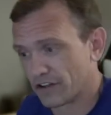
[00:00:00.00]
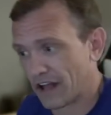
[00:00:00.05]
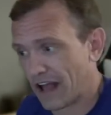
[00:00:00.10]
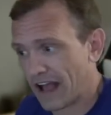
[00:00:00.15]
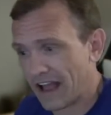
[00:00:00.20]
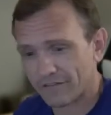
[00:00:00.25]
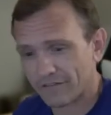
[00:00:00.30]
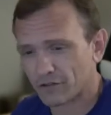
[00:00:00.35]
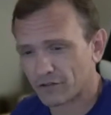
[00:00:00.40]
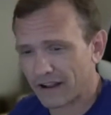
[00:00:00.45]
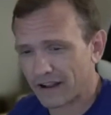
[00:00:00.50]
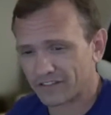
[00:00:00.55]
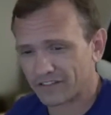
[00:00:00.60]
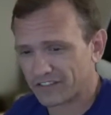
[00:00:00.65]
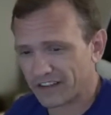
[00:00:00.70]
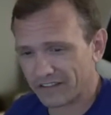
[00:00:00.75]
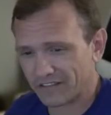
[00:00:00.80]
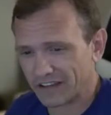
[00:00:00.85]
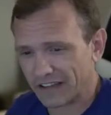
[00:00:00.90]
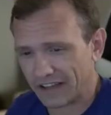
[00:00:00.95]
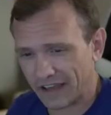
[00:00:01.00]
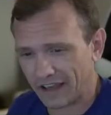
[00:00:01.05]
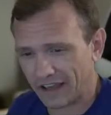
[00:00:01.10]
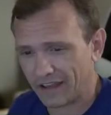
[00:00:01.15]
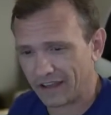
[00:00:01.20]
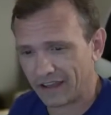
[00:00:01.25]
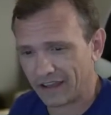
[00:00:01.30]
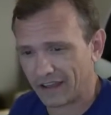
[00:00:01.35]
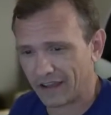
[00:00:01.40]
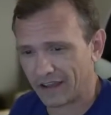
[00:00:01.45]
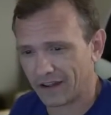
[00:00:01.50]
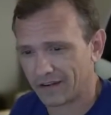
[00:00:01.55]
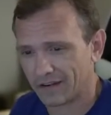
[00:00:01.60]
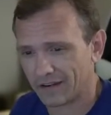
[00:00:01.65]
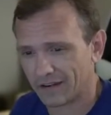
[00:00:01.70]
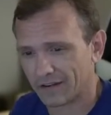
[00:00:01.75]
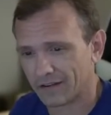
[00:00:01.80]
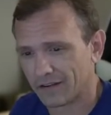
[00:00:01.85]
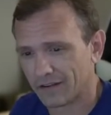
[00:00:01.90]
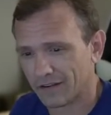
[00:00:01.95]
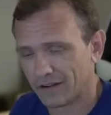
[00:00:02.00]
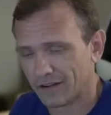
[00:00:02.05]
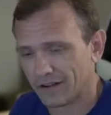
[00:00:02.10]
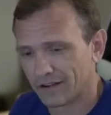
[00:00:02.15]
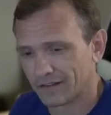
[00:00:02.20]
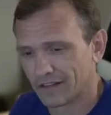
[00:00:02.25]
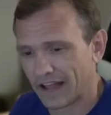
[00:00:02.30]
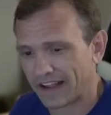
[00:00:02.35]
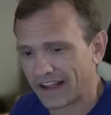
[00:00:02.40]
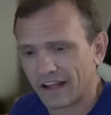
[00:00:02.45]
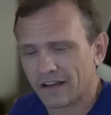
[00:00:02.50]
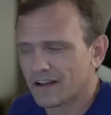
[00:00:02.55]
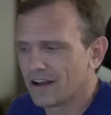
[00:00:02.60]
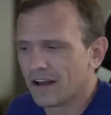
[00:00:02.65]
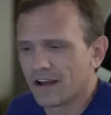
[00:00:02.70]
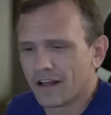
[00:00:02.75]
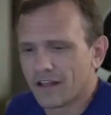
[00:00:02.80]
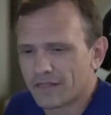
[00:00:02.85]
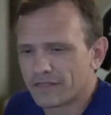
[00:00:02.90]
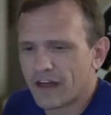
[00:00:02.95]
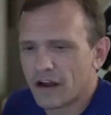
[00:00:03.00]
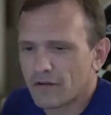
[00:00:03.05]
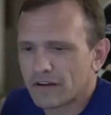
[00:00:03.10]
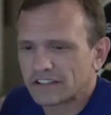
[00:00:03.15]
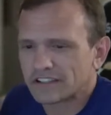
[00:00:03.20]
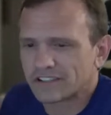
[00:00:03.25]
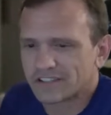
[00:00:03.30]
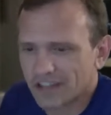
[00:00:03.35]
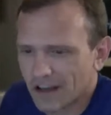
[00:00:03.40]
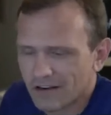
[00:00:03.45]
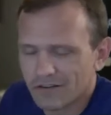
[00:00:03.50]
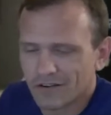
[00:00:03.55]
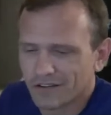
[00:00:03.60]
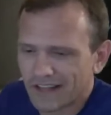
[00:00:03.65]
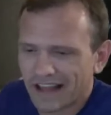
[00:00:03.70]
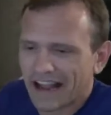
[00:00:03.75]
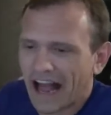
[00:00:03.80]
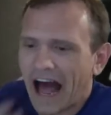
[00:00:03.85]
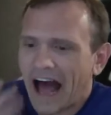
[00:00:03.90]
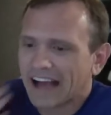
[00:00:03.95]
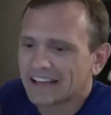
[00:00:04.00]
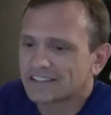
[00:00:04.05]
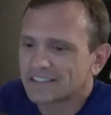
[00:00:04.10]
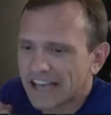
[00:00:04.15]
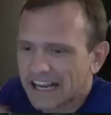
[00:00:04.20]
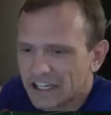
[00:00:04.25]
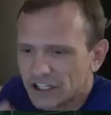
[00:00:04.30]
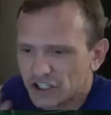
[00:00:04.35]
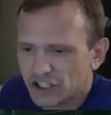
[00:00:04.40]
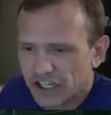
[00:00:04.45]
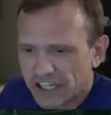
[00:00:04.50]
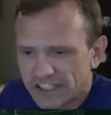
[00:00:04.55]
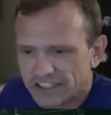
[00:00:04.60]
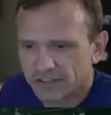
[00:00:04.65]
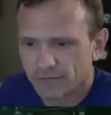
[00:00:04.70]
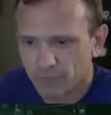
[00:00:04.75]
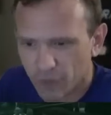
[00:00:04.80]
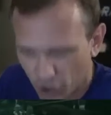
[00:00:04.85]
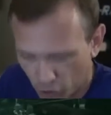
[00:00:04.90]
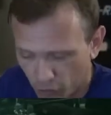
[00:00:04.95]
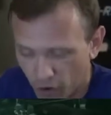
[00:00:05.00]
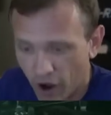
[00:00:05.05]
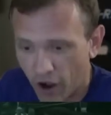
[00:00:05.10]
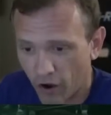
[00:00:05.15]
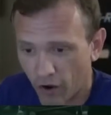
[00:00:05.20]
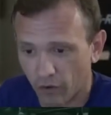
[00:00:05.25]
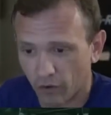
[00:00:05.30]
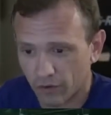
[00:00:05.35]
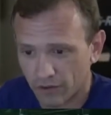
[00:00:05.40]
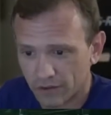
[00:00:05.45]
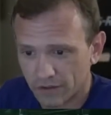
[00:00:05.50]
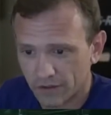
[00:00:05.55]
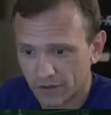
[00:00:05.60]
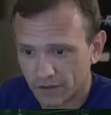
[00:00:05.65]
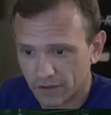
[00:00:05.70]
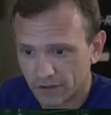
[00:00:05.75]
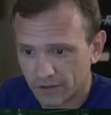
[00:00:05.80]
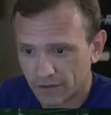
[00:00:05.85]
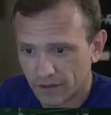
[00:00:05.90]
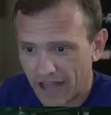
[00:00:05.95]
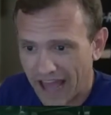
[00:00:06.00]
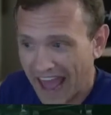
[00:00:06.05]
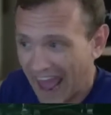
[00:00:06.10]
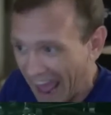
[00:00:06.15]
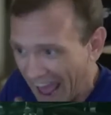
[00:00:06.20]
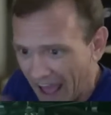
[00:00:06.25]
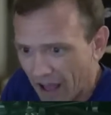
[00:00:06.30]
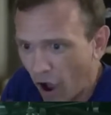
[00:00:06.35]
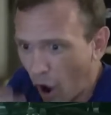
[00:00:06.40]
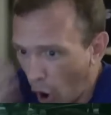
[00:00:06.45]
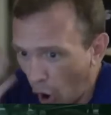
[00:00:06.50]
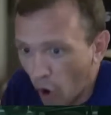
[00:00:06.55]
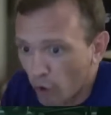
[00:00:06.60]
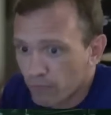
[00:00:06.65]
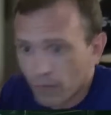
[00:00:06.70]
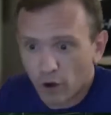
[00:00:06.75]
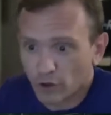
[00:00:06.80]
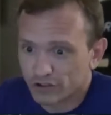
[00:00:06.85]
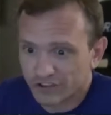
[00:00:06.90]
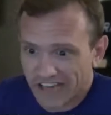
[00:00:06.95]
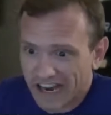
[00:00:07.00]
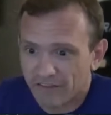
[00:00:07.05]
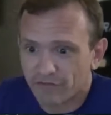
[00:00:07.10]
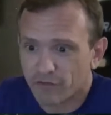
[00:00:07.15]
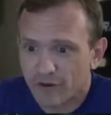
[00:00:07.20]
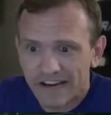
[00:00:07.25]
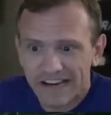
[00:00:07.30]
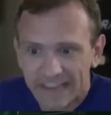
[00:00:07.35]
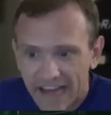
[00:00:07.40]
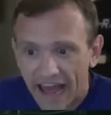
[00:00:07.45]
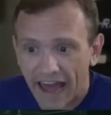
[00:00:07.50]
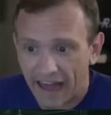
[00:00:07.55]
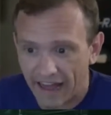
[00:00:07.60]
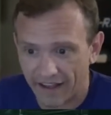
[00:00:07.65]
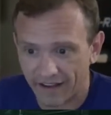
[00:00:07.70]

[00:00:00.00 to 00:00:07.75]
I haven't read Stephen King in, like, there is so, like, I say Jeezum Crow almost every day.